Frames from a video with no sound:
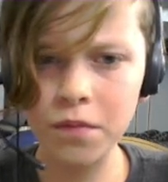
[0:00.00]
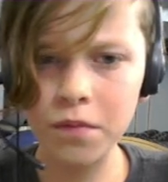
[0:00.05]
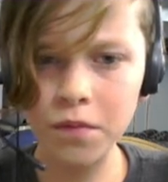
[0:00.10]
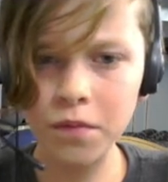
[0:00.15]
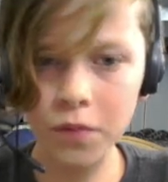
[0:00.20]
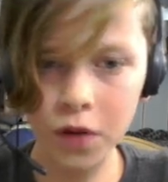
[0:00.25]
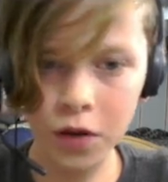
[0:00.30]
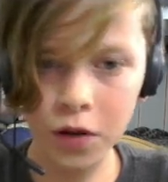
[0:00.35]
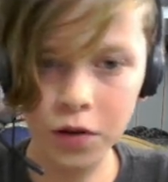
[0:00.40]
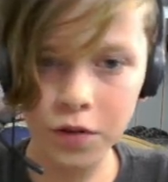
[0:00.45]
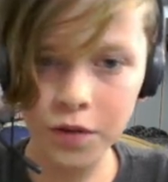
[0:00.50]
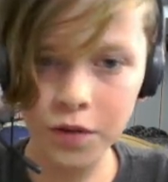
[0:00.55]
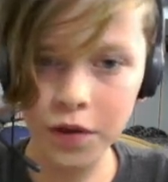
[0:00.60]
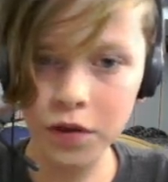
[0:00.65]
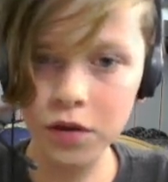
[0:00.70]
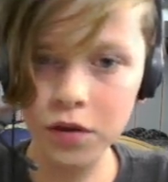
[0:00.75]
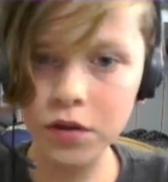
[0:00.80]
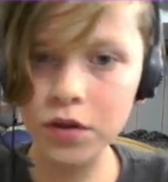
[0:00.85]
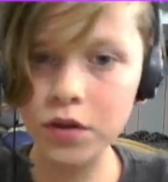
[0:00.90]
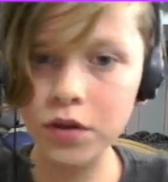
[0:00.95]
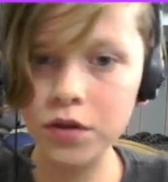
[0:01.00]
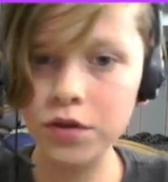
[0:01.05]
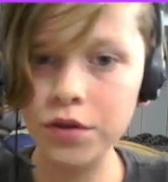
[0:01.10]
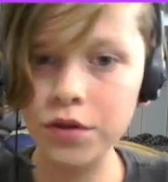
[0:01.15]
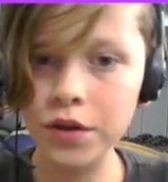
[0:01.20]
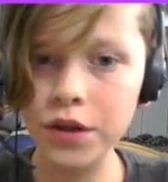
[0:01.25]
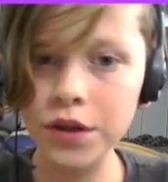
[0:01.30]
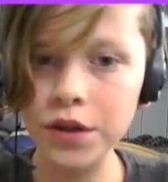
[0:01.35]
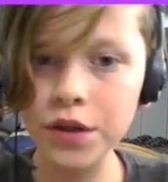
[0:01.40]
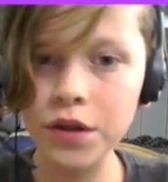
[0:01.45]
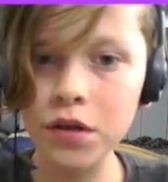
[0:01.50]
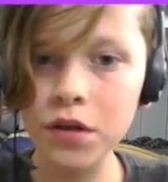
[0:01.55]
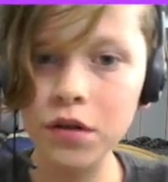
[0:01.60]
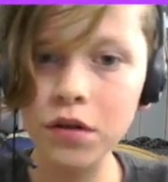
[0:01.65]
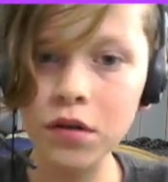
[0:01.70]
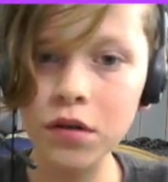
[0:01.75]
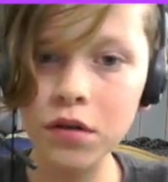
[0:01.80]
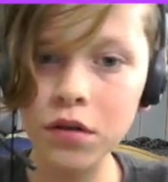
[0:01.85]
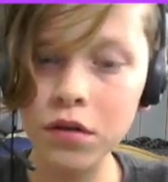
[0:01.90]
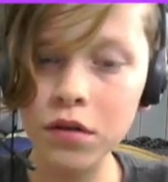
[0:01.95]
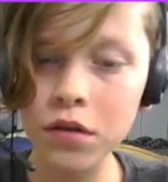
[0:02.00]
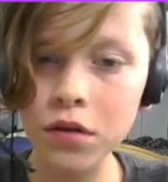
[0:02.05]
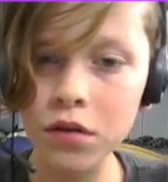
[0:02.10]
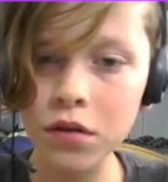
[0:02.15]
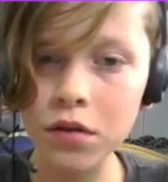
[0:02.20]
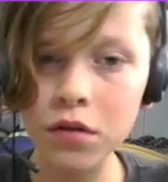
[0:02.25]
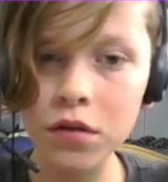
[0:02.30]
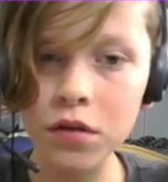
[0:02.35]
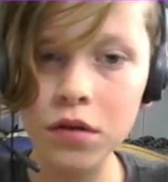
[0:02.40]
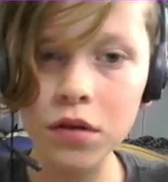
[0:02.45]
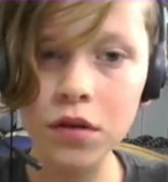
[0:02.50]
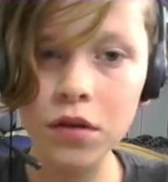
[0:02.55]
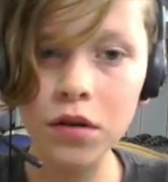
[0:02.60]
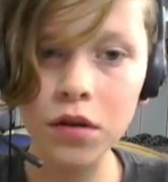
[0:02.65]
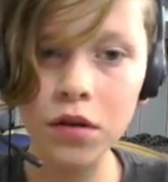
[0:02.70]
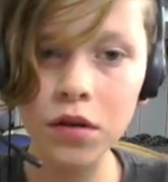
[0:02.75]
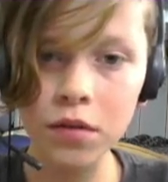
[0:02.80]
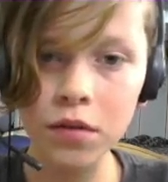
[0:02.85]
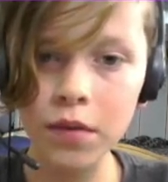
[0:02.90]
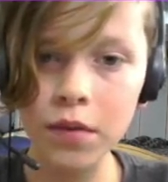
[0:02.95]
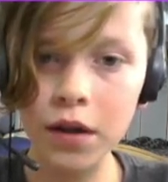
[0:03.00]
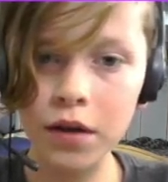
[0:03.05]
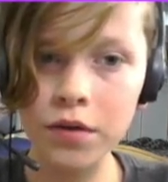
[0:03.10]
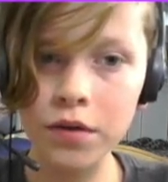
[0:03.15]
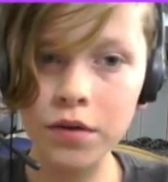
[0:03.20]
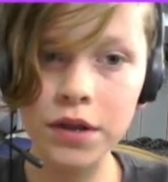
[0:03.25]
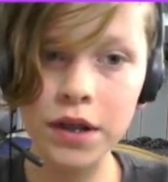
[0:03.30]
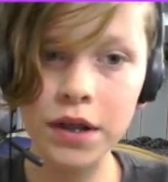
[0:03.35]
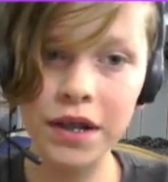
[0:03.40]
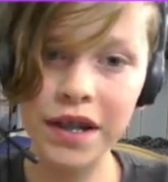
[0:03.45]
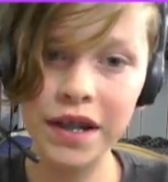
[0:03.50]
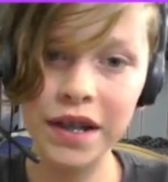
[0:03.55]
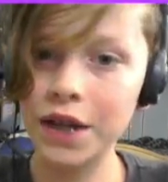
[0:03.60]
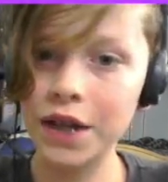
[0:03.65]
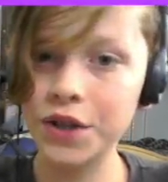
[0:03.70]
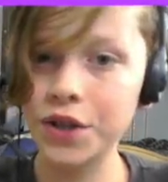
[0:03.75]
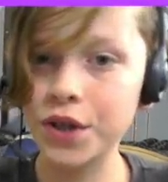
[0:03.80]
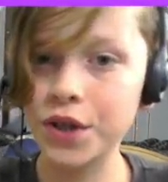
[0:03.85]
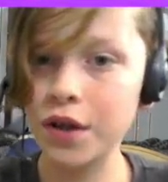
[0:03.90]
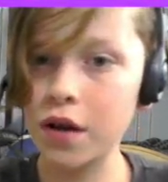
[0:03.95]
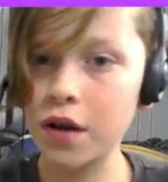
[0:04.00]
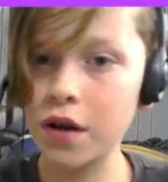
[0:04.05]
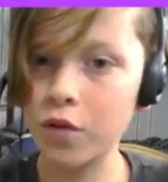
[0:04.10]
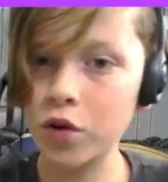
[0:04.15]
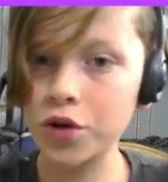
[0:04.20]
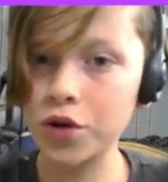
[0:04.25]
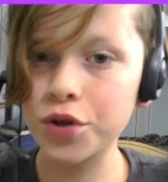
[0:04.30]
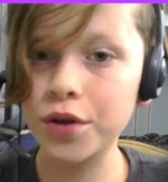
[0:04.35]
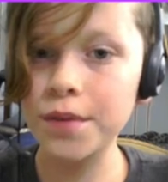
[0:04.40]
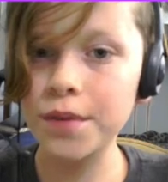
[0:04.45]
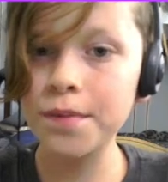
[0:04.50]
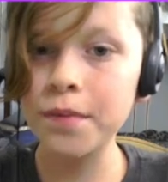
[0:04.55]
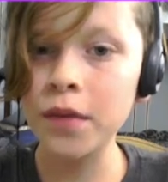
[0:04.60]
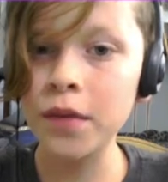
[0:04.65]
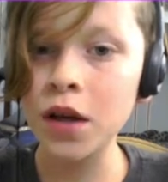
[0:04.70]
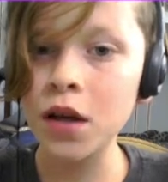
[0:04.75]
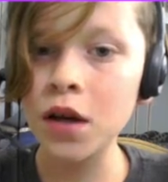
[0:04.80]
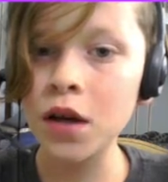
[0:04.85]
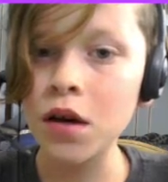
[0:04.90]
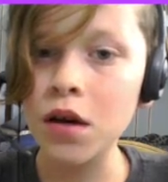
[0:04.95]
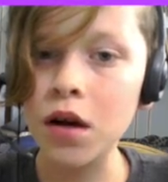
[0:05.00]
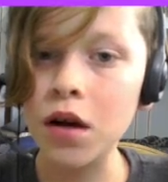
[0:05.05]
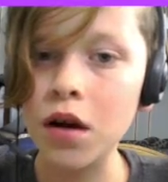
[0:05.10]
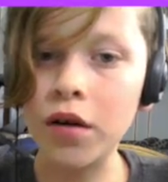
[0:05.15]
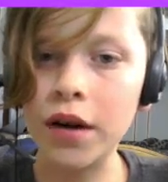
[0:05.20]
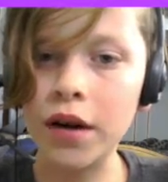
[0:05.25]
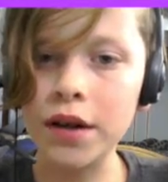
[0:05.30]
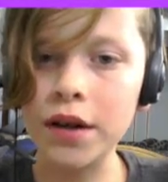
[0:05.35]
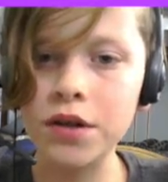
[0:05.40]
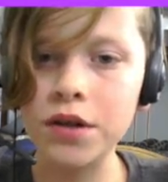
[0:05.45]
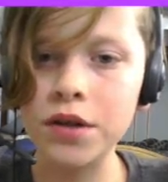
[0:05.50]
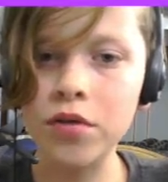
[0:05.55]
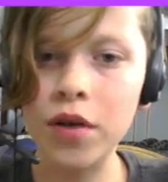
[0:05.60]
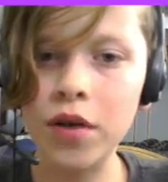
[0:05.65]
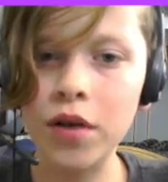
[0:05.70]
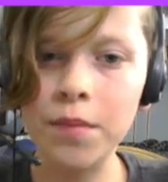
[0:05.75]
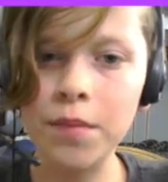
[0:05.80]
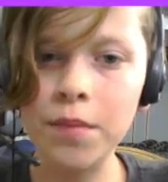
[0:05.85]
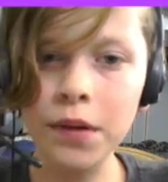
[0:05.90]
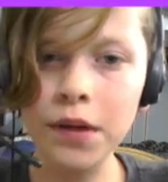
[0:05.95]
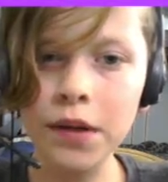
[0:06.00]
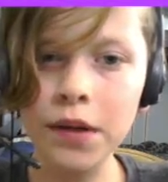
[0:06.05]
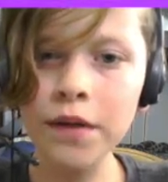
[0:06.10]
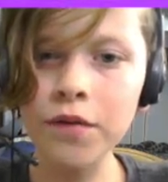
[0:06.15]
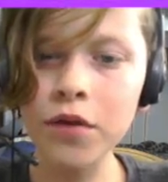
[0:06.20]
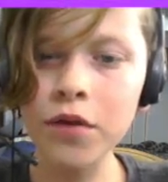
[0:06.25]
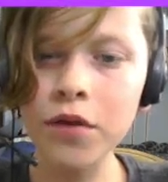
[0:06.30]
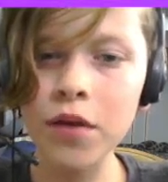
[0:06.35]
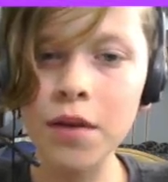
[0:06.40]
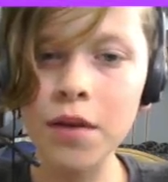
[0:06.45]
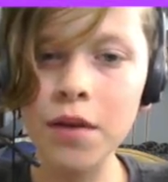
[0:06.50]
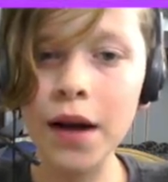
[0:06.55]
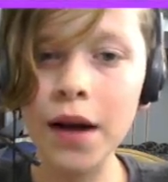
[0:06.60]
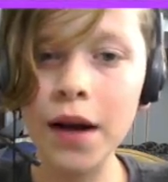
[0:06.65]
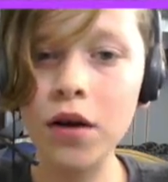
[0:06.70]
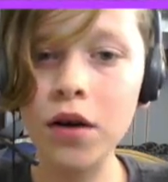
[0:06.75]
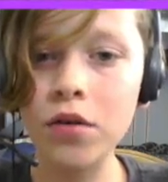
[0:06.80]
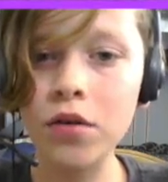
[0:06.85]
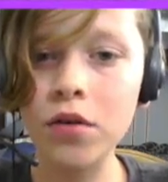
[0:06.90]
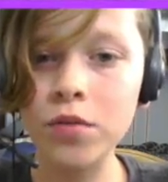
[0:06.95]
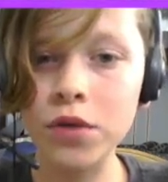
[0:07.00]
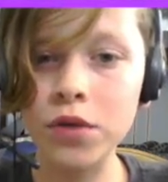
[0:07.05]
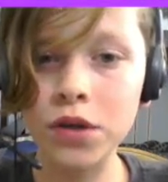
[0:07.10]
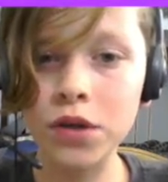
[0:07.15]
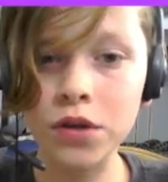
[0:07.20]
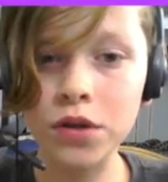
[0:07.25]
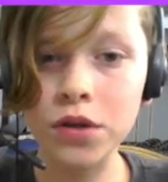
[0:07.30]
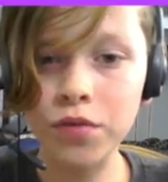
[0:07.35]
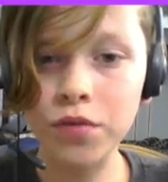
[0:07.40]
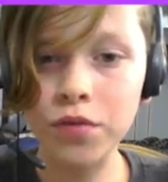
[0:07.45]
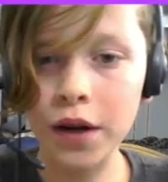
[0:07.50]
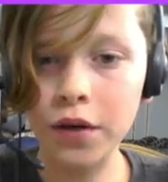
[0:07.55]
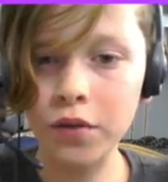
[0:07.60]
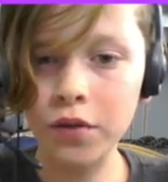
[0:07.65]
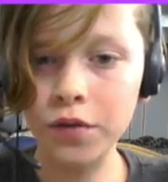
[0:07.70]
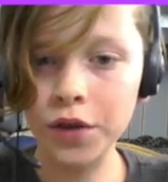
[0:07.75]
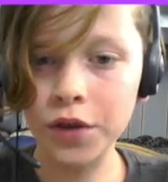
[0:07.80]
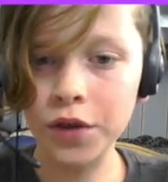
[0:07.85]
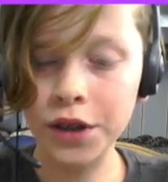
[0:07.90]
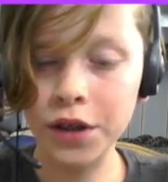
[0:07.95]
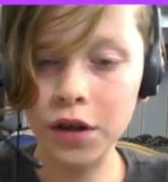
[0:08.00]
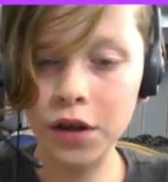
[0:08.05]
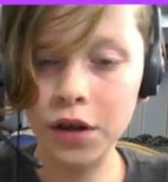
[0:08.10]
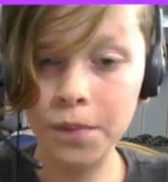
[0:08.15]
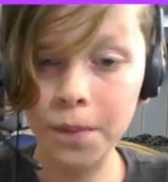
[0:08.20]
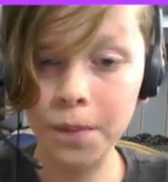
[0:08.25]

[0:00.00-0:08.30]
All the villagers are here. But I don't see any cats, unfortunately. Okay, so I believe the way back home was just right over here.